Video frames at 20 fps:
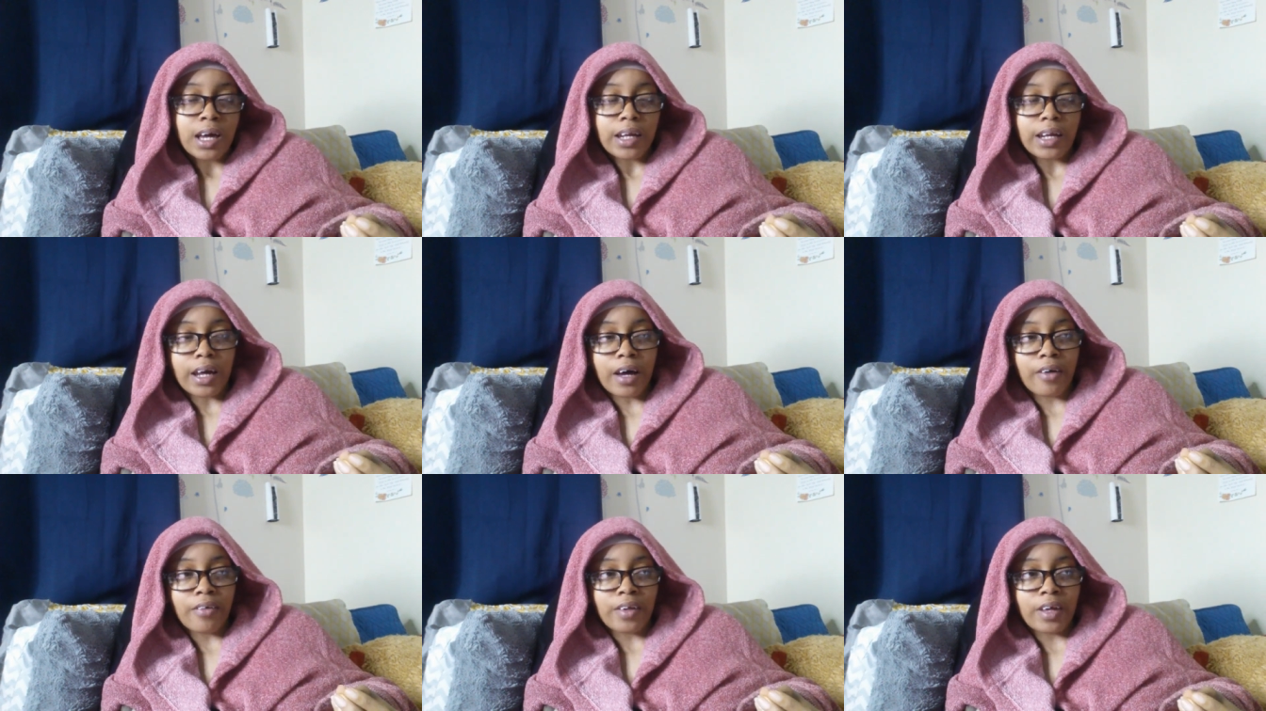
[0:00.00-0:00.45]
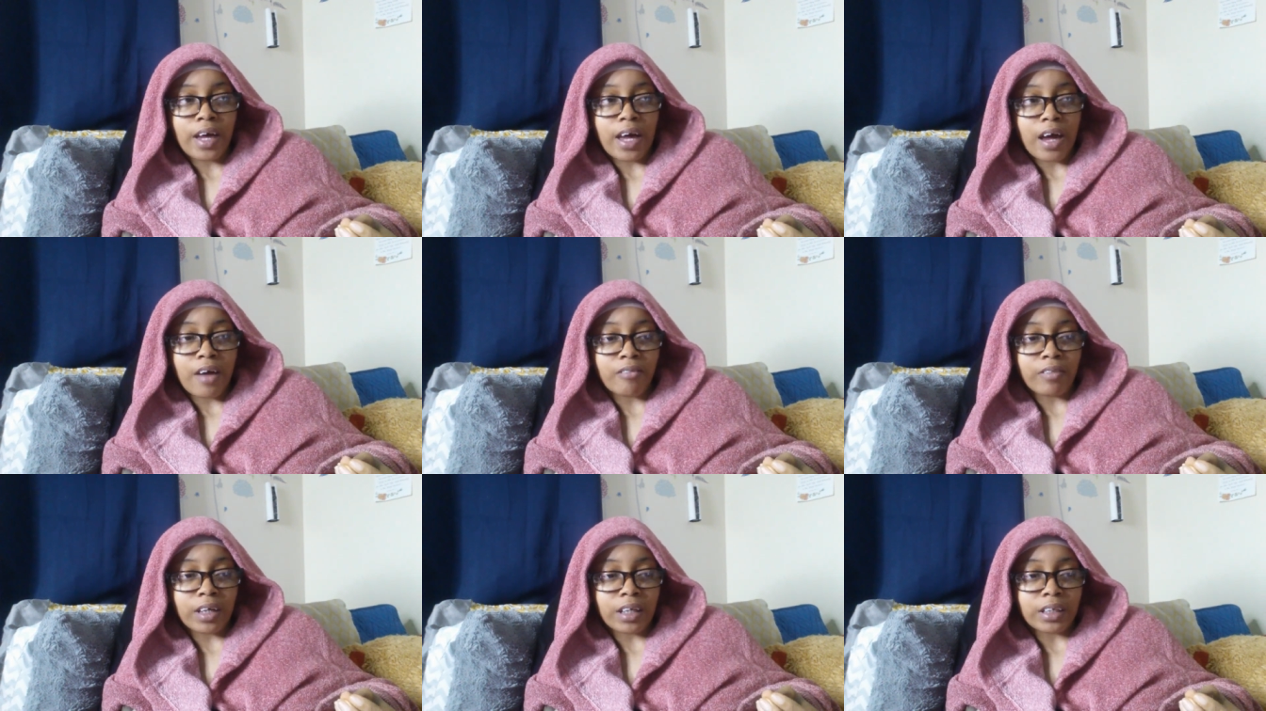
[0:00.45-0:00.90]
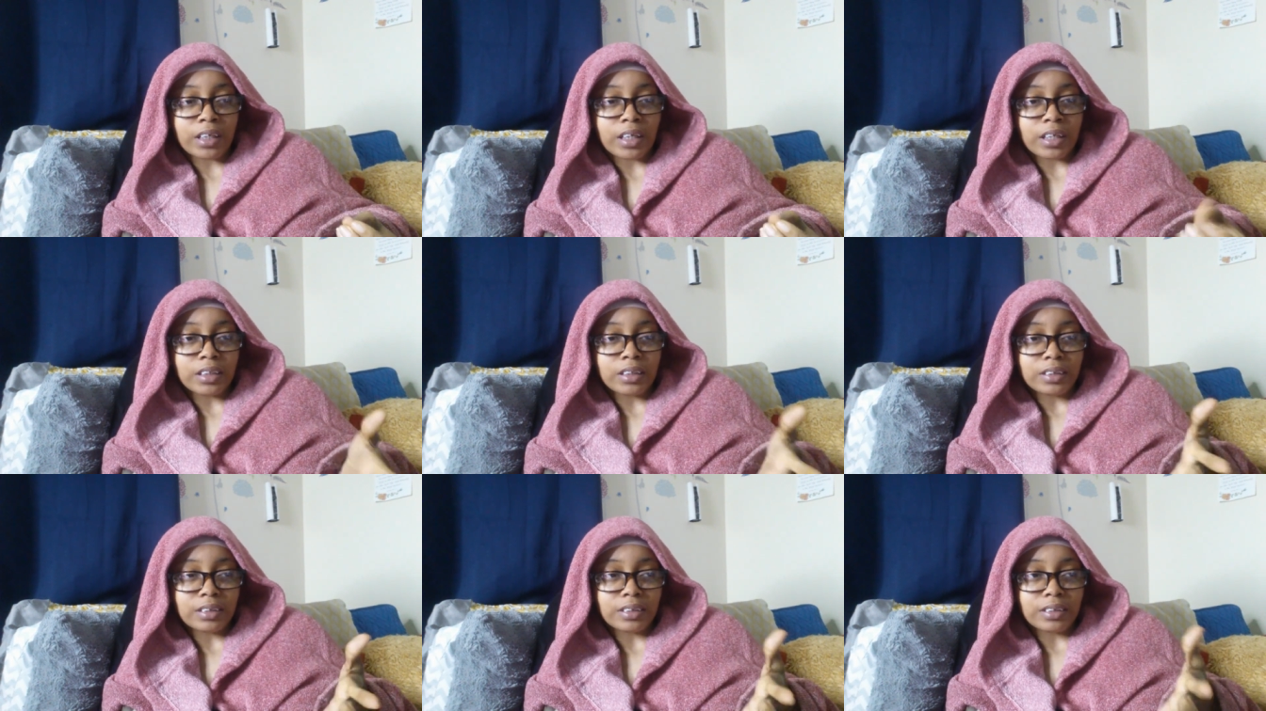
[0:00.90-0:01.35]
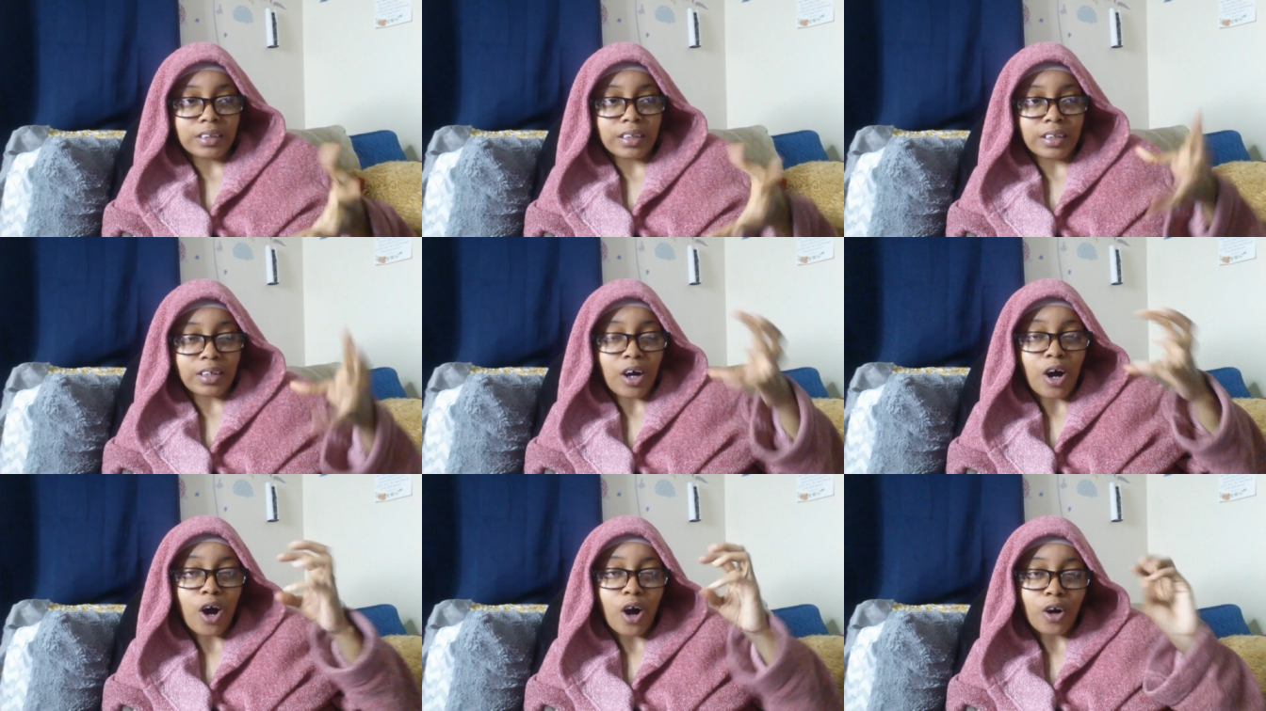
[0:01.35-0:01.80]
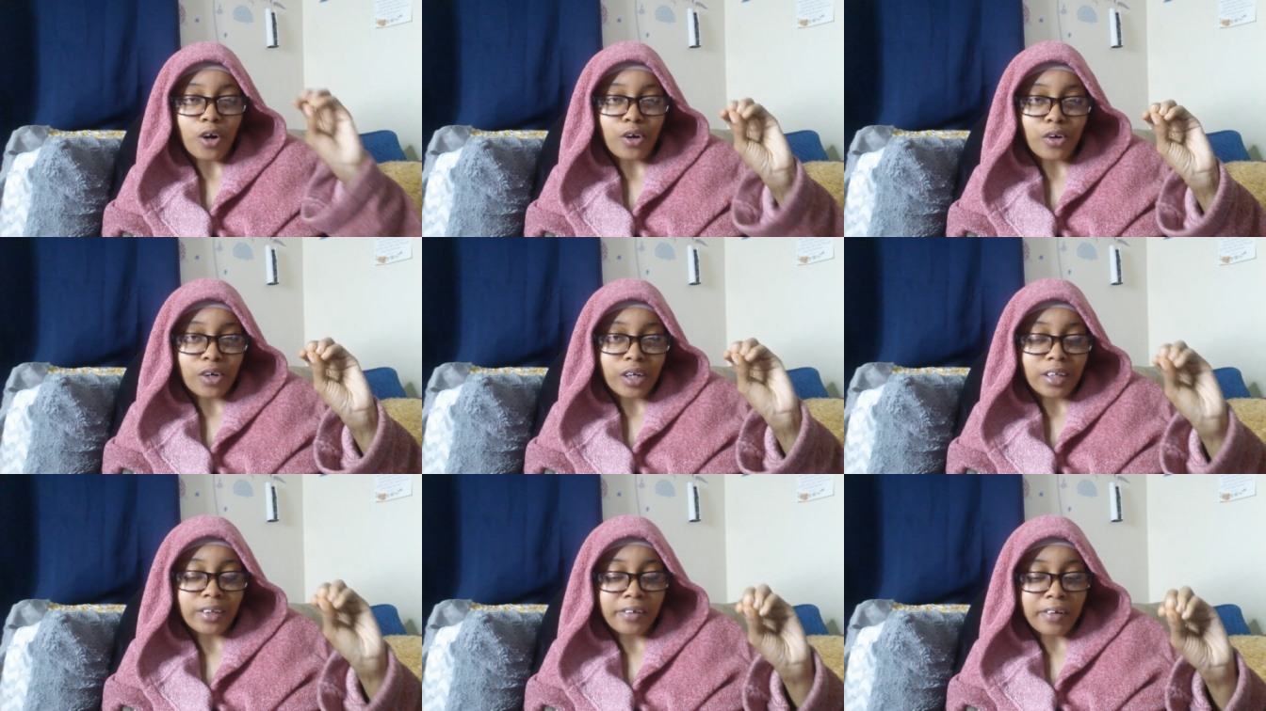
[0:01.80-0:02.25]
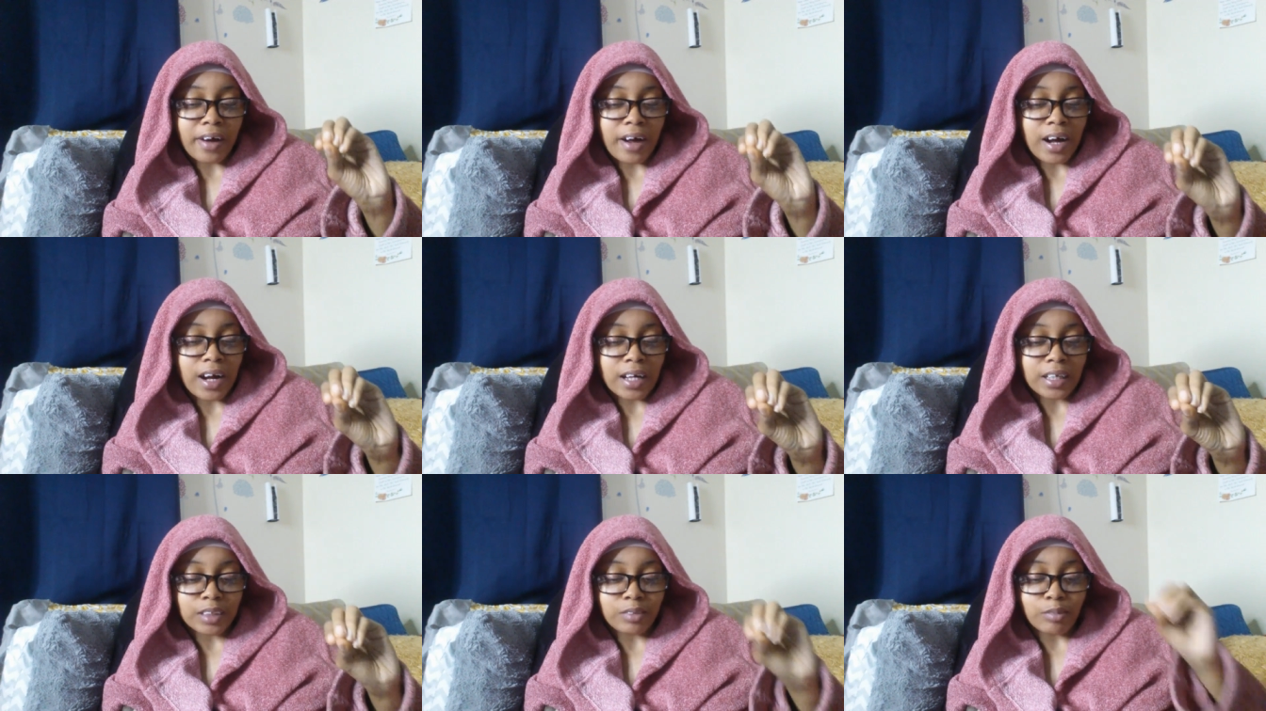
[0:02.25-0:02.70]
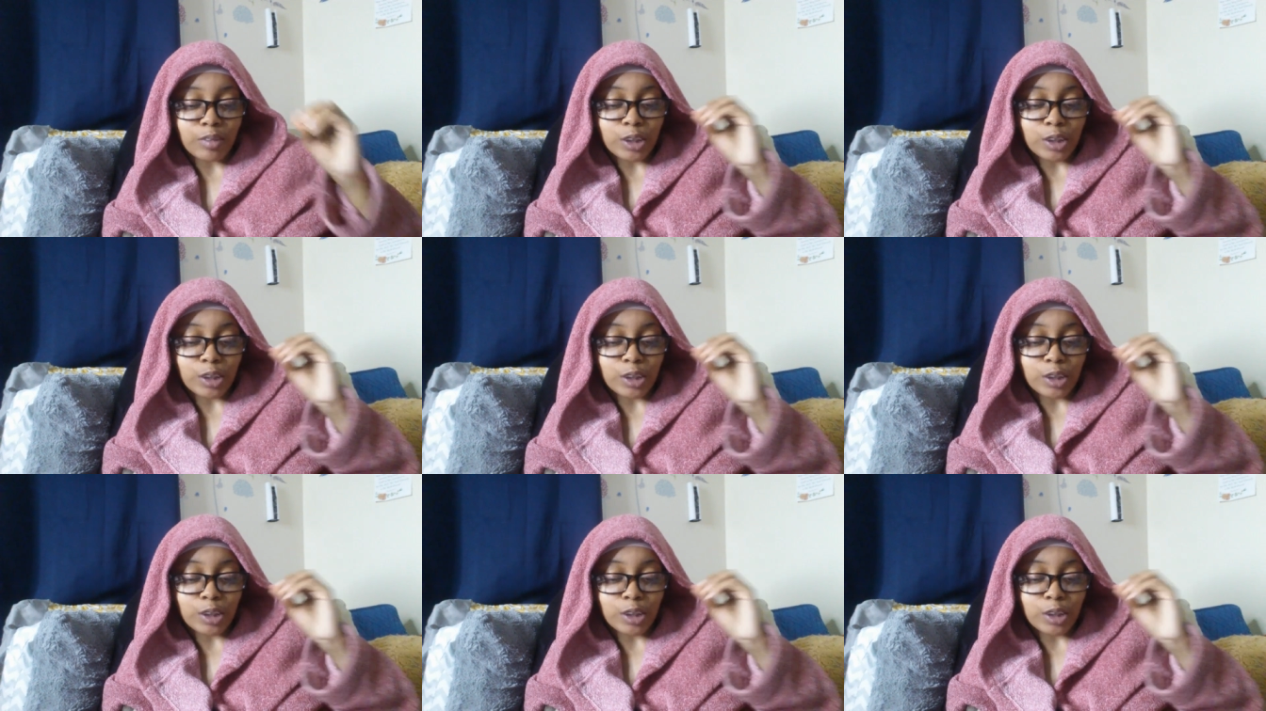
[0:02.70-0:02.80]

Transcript: and how they have like that that hunger in their eyes.